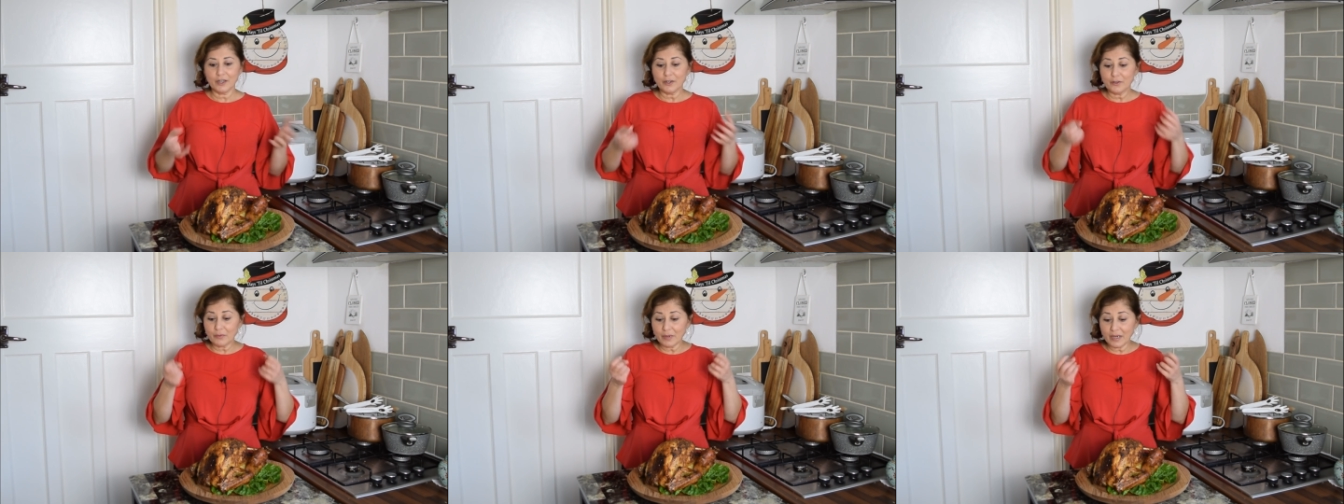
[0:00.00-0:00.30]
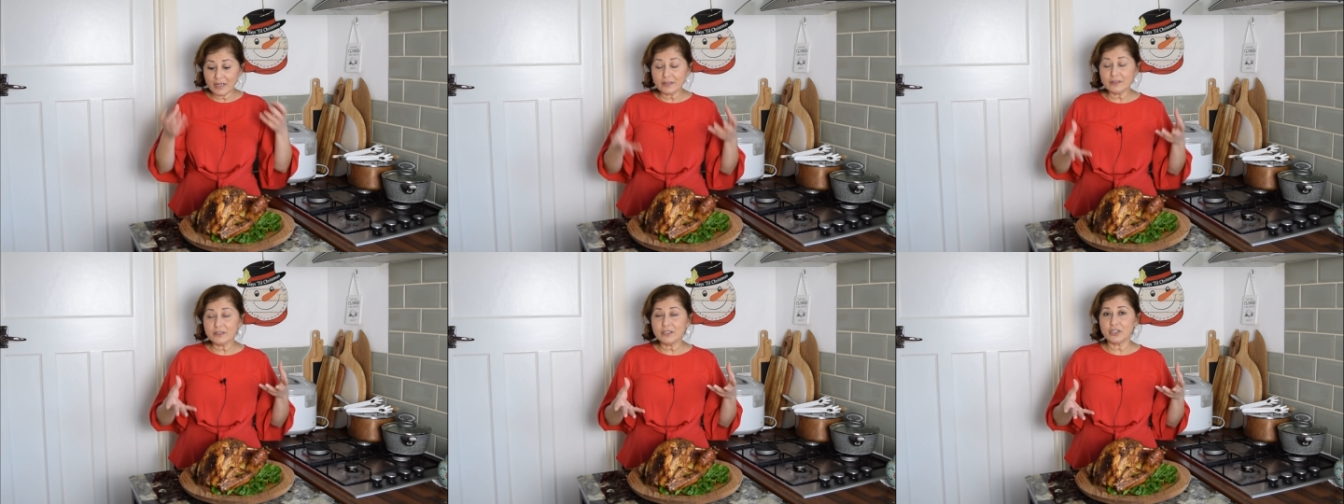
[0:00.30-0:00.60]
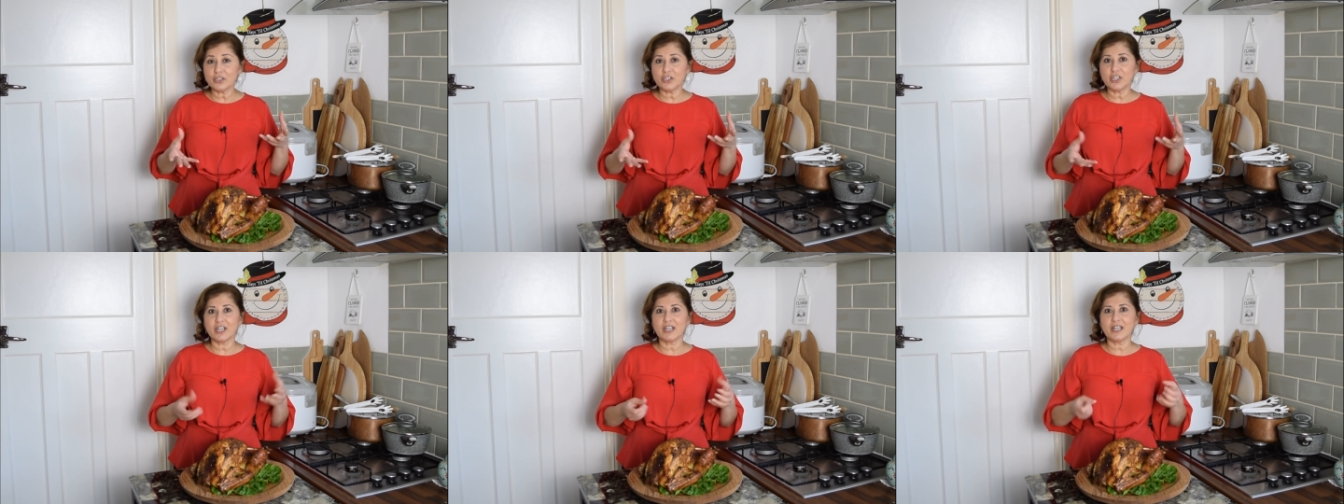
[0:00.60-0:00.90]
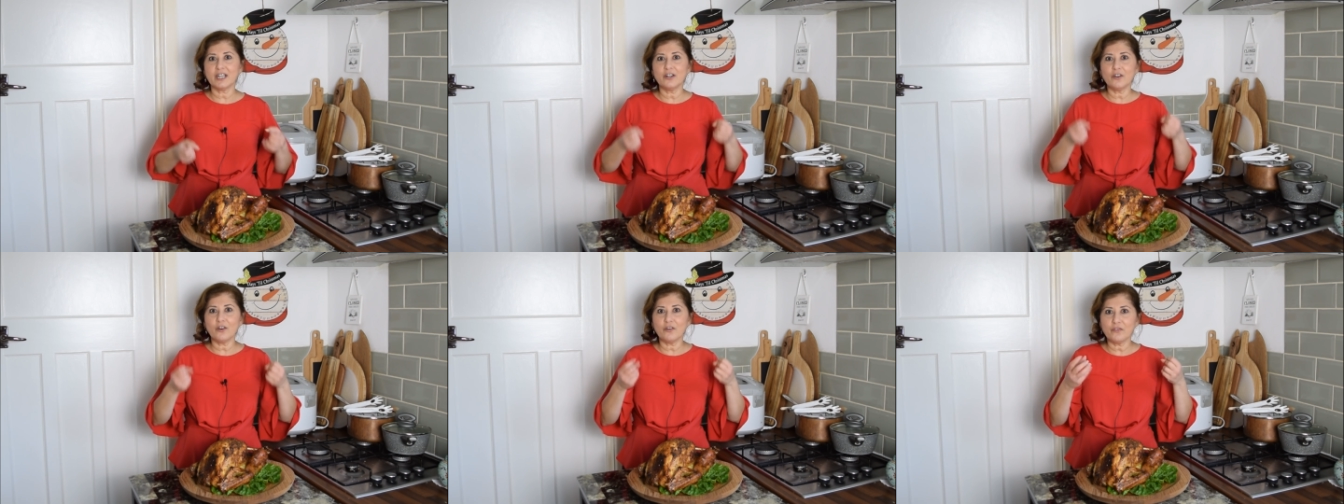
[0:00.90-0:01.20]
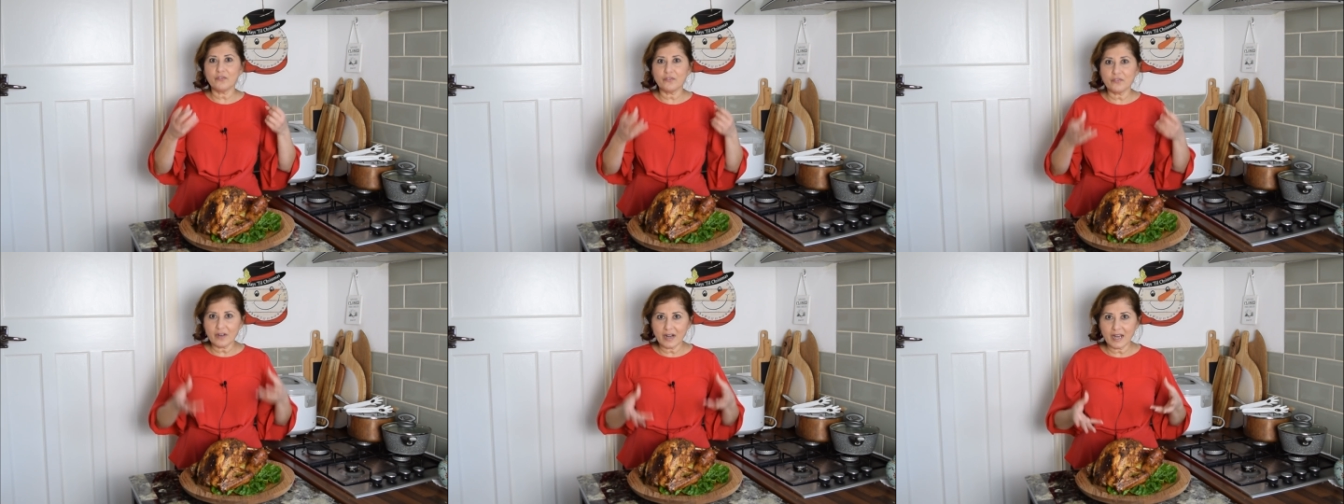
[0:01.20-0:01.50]
grilled chicken or
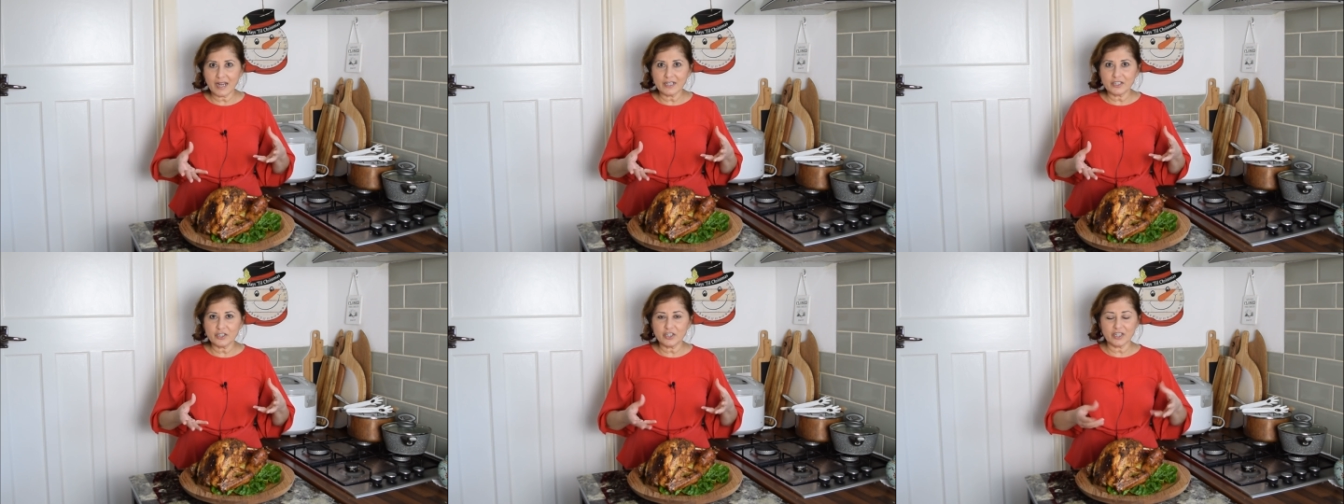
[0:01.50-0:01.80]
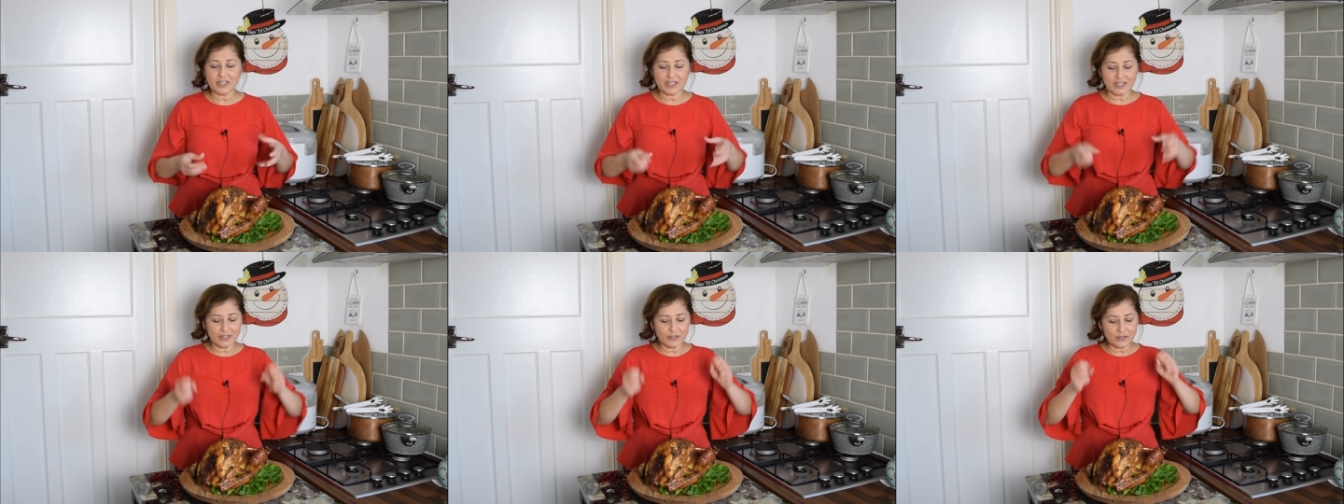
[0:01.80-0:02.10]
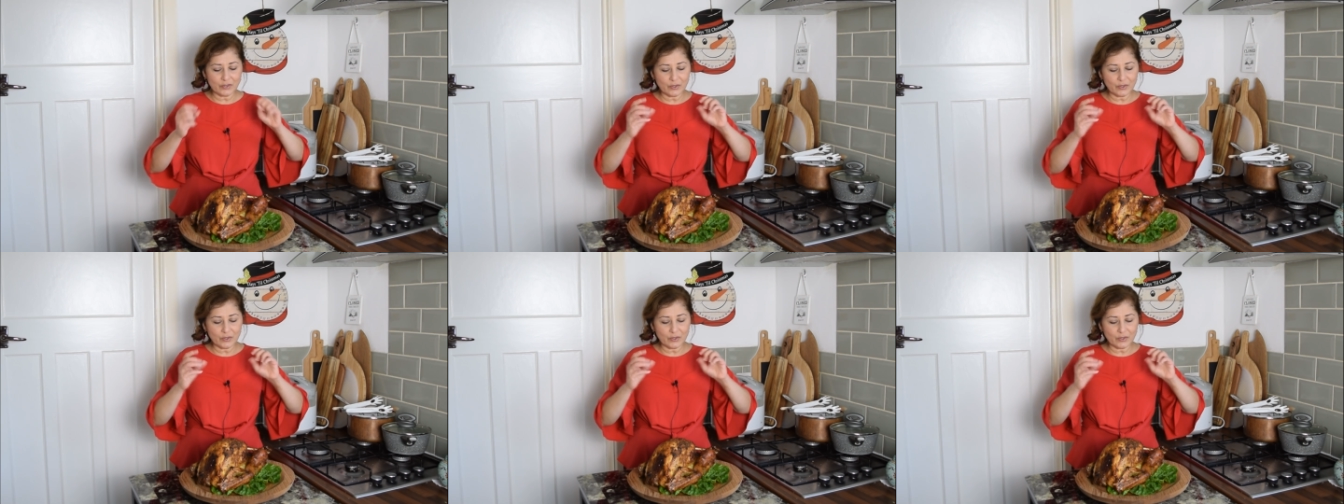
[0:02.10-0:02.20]
fried chicken.